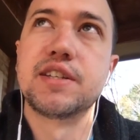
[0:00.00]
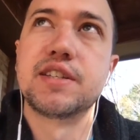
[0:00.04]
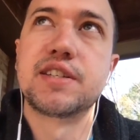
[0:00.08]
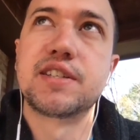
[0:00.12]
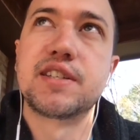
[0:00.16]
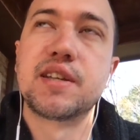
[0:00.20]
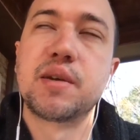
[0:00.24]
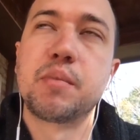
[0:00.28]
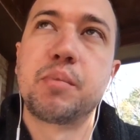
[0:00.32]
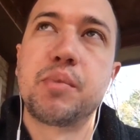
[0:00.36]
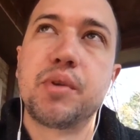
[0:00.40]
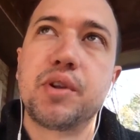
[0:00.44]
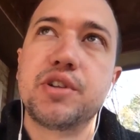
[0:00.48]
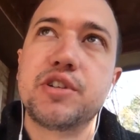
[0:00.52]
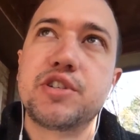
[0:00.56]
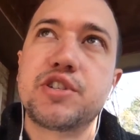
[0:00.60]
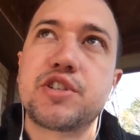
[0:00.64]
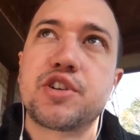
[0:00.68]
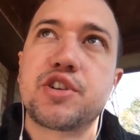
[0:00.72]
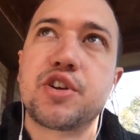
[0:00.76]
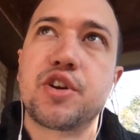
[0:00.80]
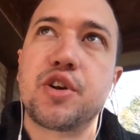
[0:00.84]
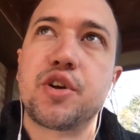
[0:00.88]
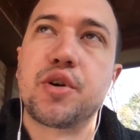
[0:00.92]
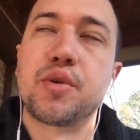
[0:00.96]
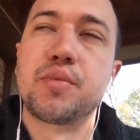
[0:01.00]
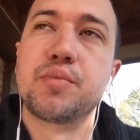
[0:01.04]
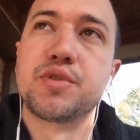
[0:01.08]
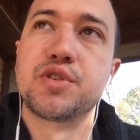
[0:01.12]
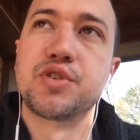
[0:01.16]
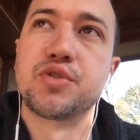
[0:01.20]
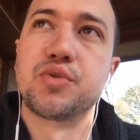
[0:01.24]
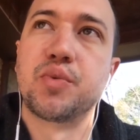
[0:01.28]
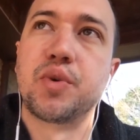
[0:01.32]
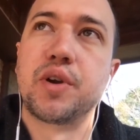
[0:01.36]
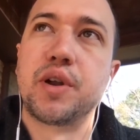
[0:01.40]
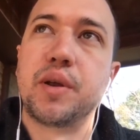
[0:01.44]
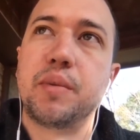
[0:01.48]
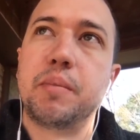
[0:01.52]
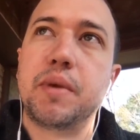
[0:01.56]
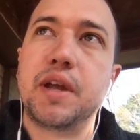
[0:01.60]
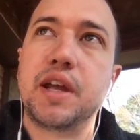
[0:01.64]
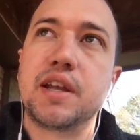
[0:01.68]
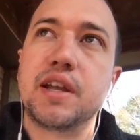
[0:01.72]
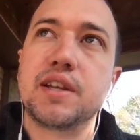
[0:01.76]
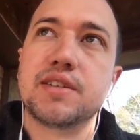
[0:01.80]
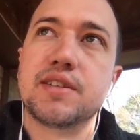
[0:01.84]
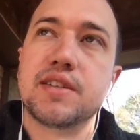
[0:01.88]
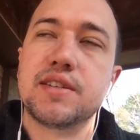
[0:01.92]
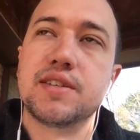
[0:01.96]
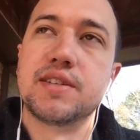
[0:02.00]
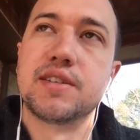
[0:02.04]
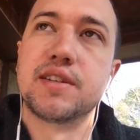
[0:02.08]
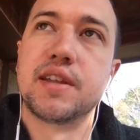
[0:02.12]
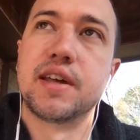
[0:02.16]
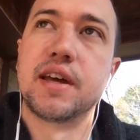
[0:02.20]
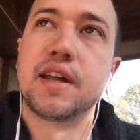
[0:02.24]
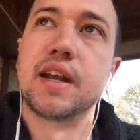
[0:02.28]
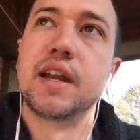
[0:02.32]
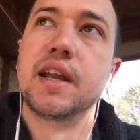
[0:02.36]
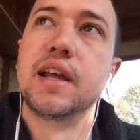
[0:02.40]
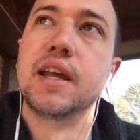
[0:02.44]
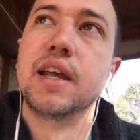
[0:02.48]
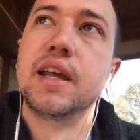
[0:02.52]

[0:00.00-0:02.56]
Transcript: simplest terms is what it means is that